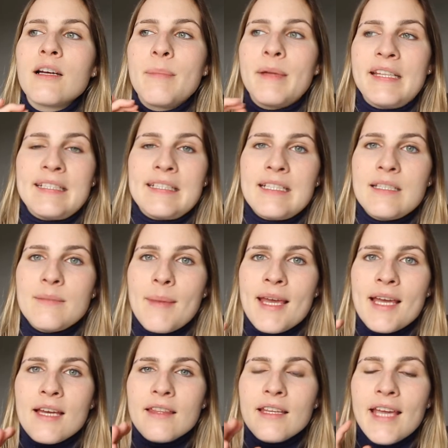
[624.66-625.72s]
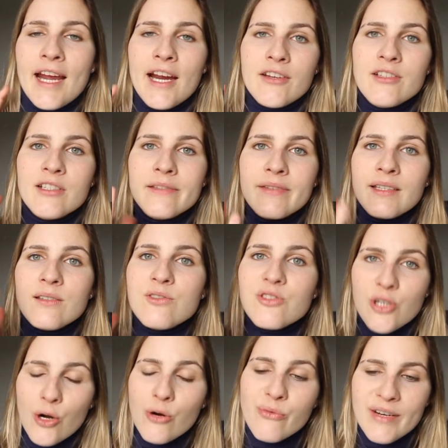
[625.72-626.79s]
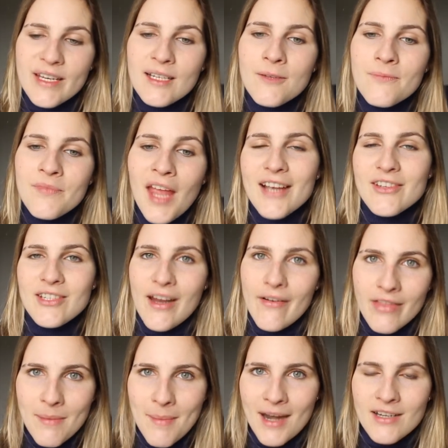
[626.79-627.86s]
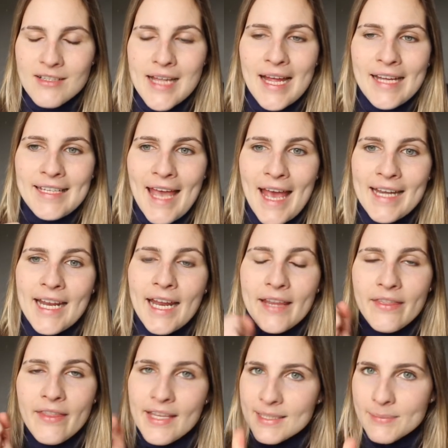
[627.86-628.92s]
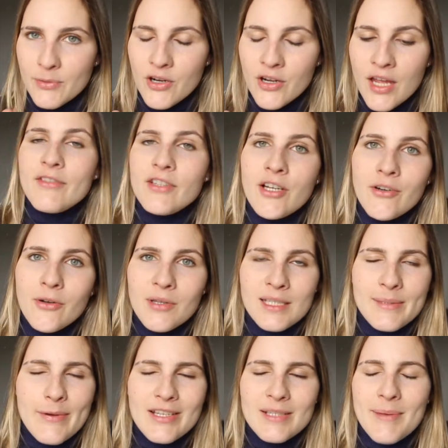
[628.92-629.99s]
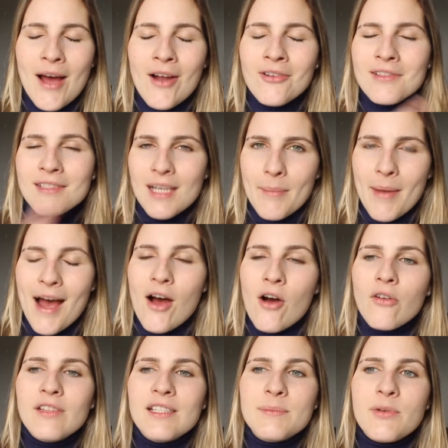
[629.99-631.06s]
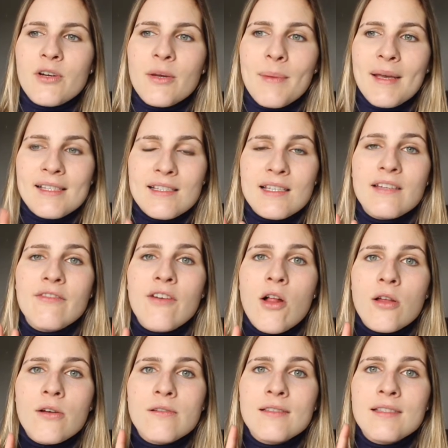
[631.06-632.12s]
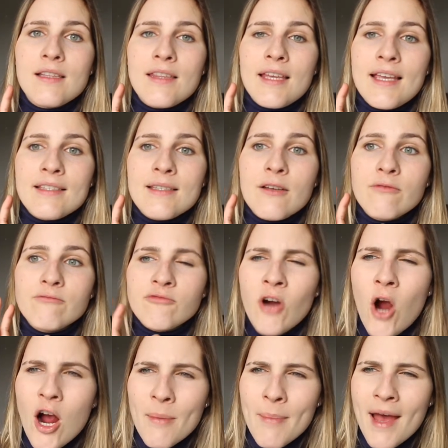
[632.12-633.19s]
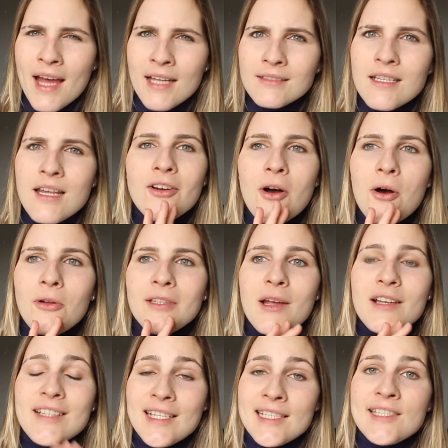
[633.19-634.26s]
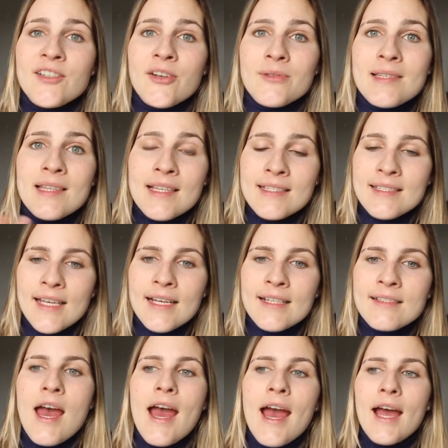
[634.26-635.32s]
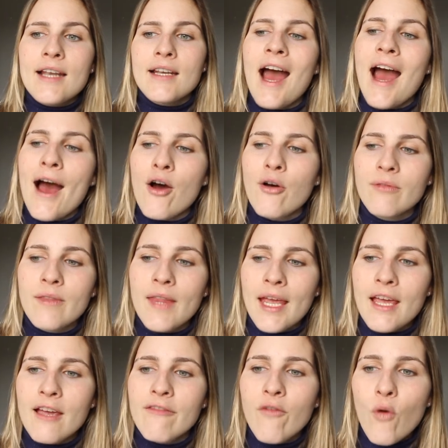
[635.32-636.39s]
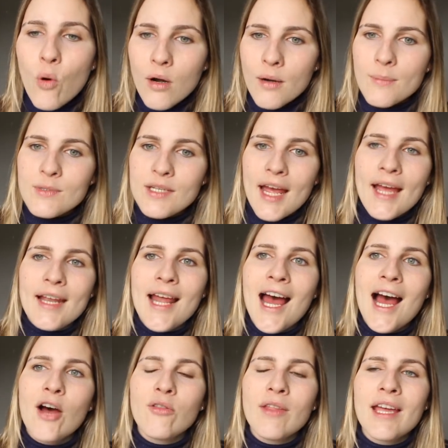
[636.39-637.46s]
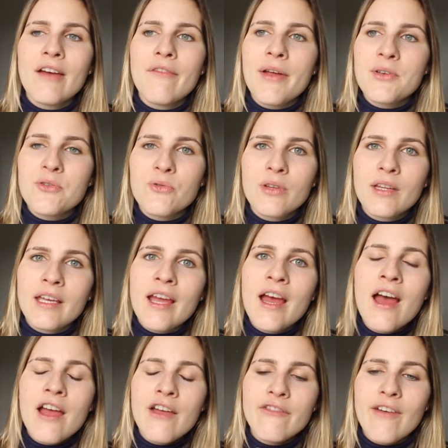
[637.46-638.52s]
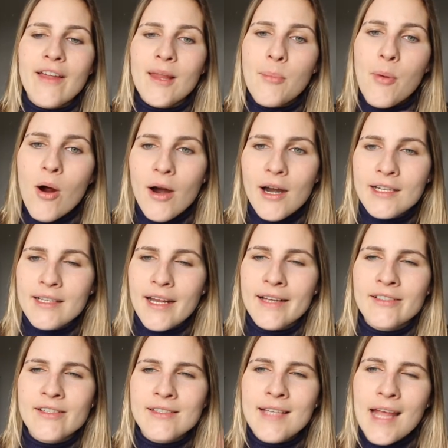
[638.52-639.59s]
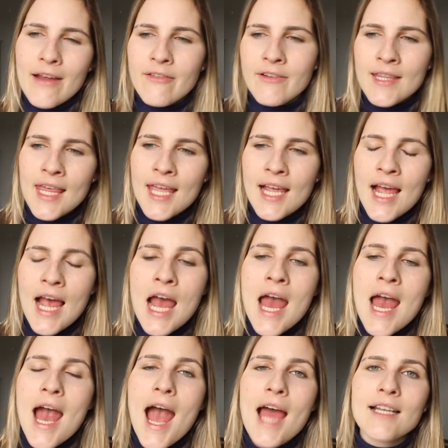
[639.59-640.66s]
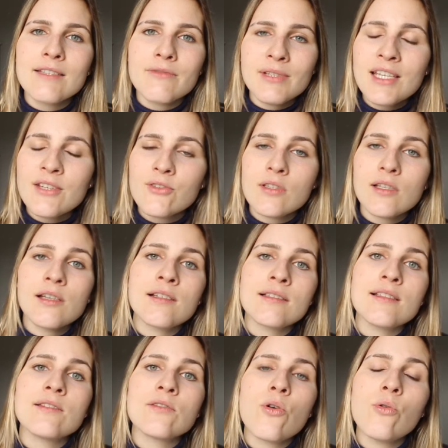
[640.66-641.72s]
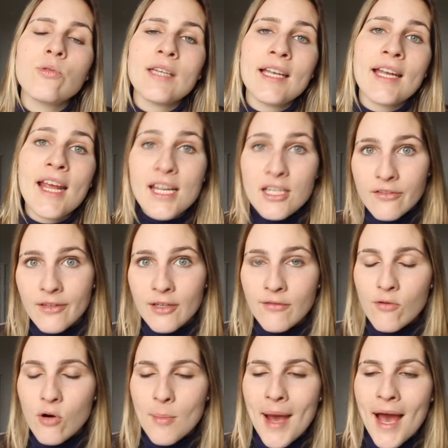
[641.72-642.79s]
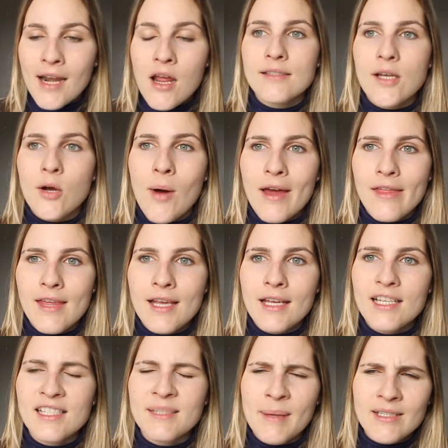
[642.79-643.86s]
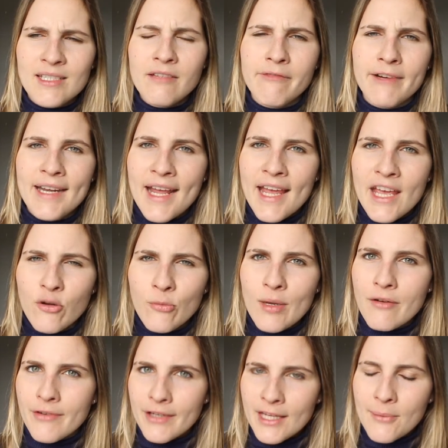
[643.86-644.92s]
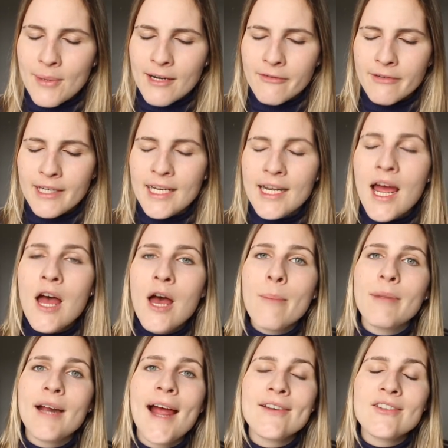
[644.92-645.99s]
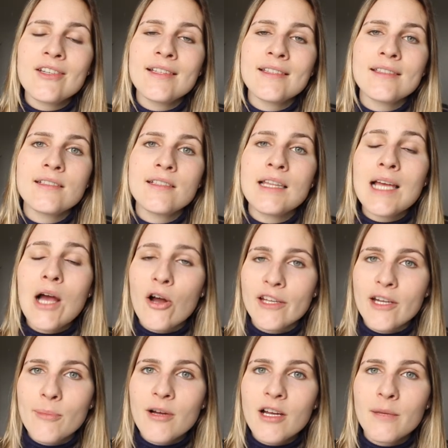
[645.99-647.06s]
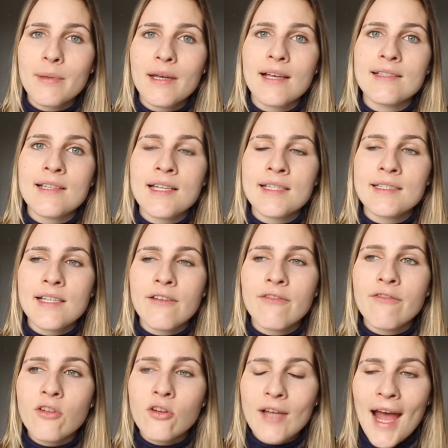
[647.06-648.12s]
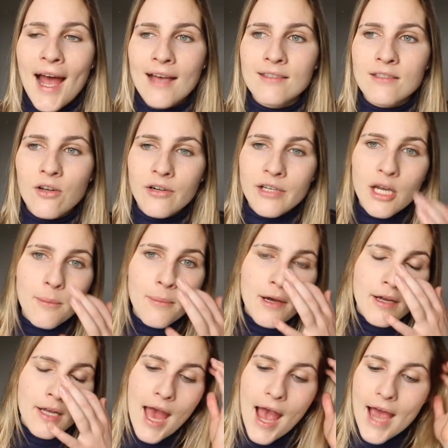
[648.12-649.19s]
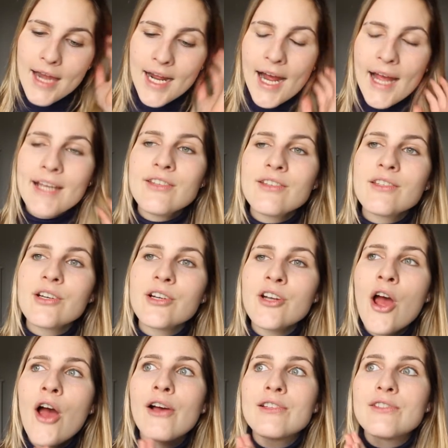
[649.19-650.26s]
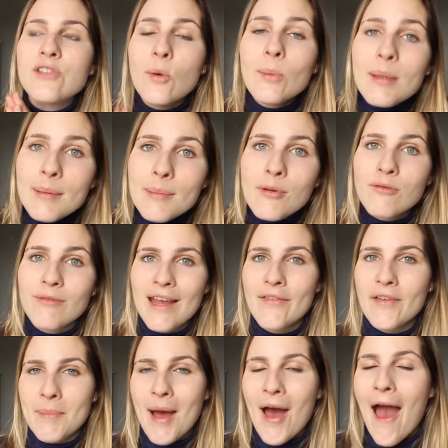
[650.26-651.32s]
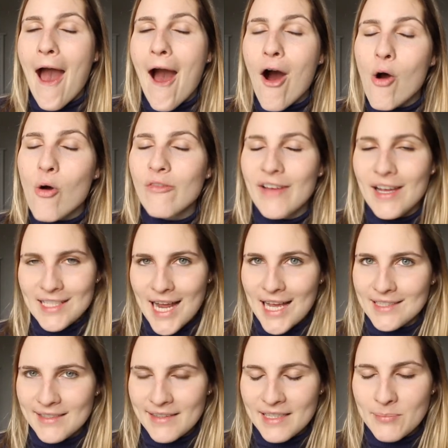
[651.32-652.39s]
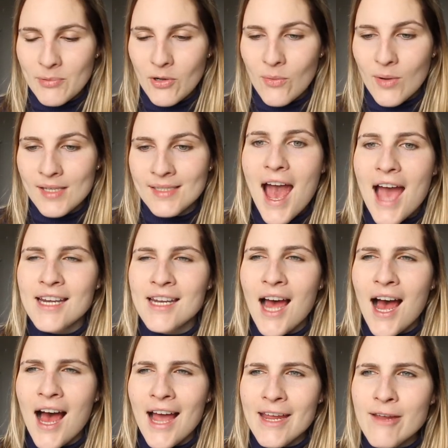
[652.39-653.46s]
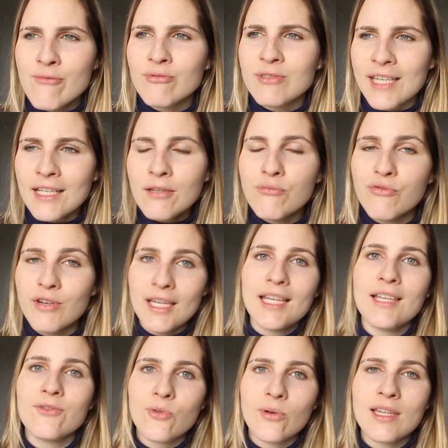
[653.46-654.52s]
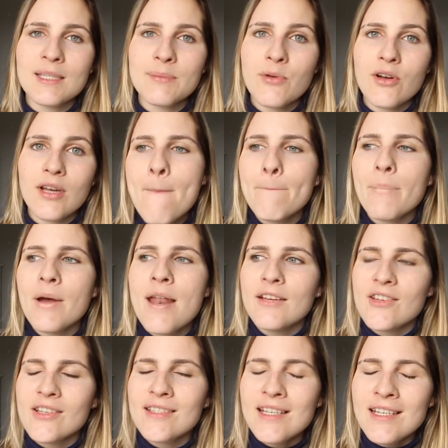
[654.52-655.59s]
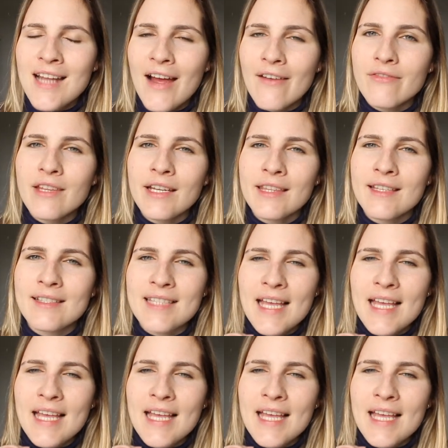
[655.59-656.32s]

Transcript: ability to make the characters feel so real. And she definitely managed that again in this book. If you don't know what this book is about, somehow, this book basically follows this rock band called Daisy Jones and the Six and how they formed and how they eventually fell apart and just everything. And it's really interesting because it's told in interview format, so I think especially reading it would be a really quick read. But I actually listened to the audiobook because it's a full cast audiobook, and I just heard so many people raving about how fantastic this book was, and I did really enjoy this book, but it just didn't have like the